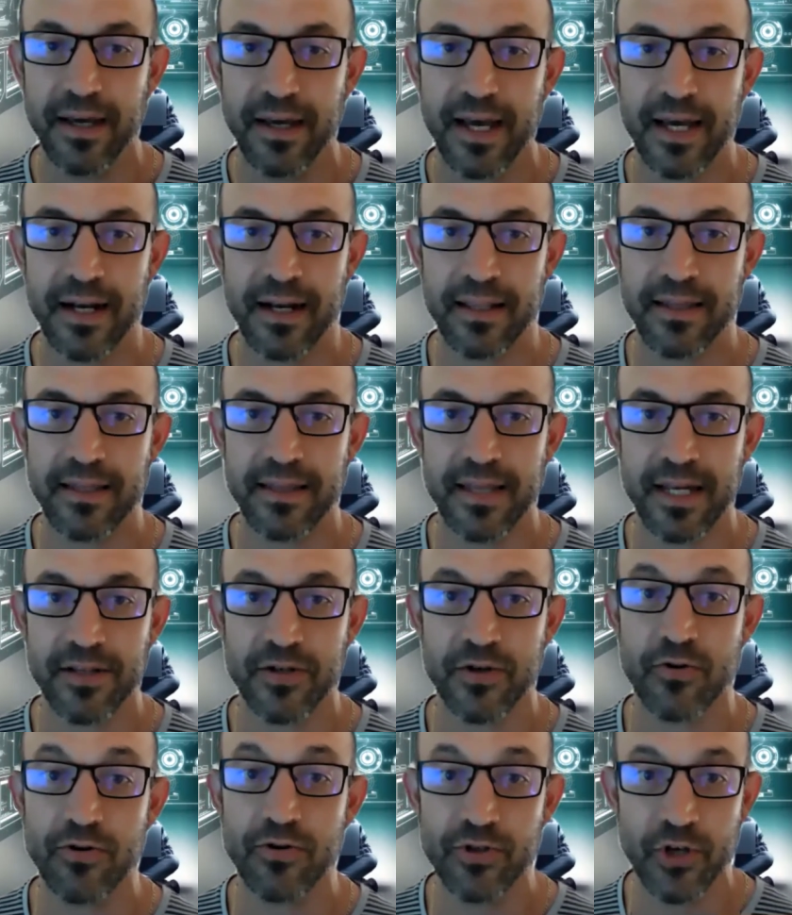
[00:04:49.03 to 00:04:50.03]
And I think that's
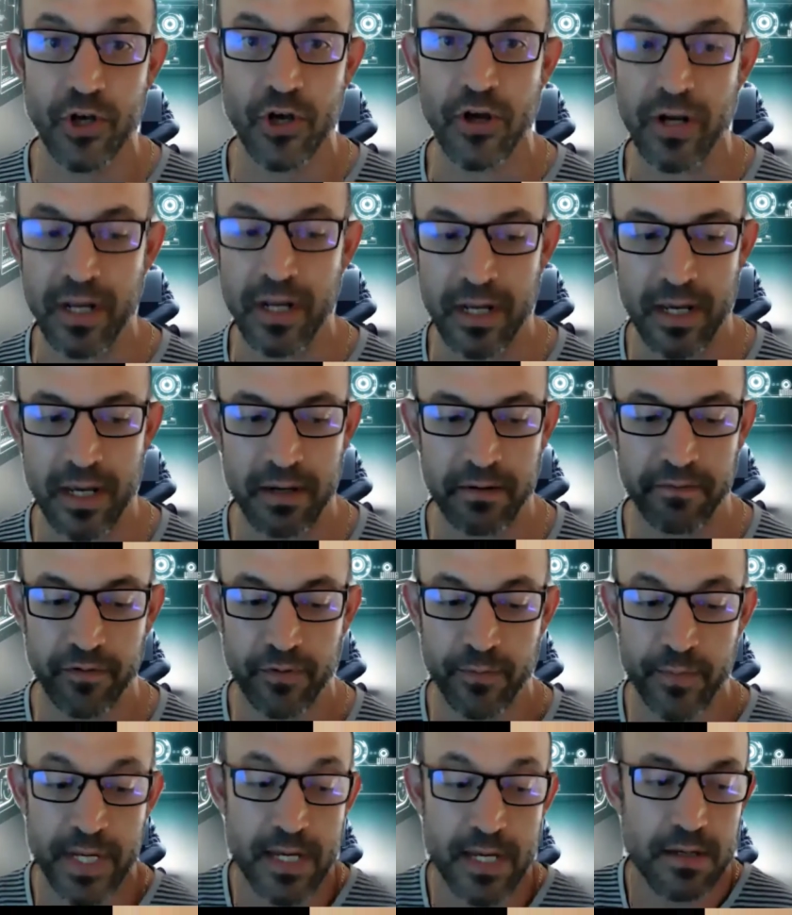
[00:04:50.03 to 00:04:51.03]
your journey. And for
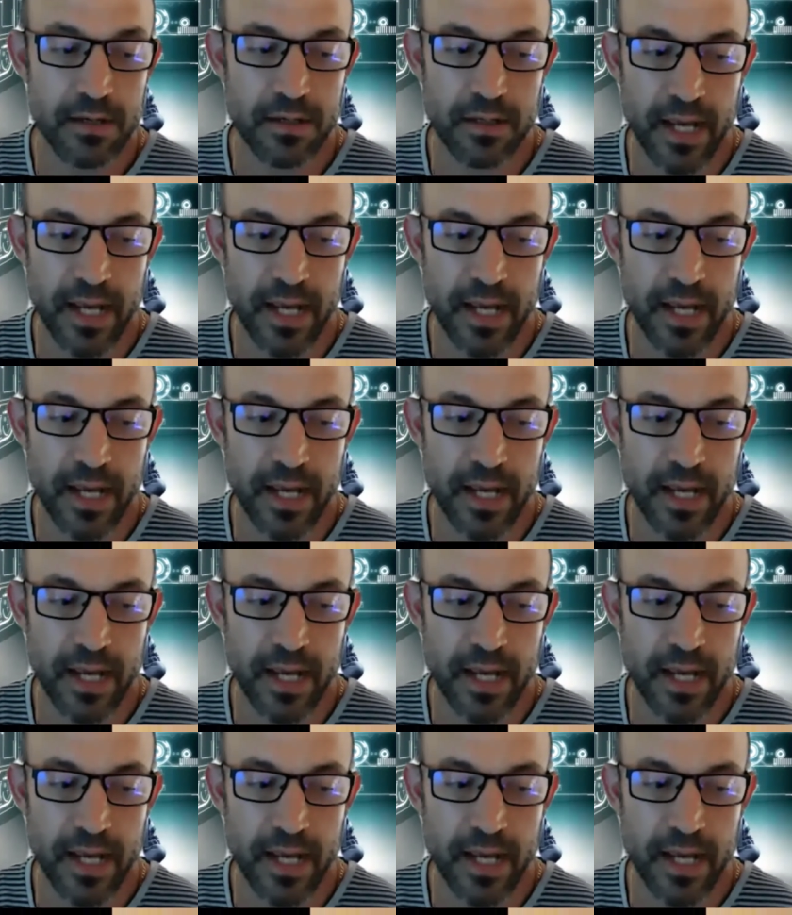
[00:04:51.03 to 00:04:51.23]
me,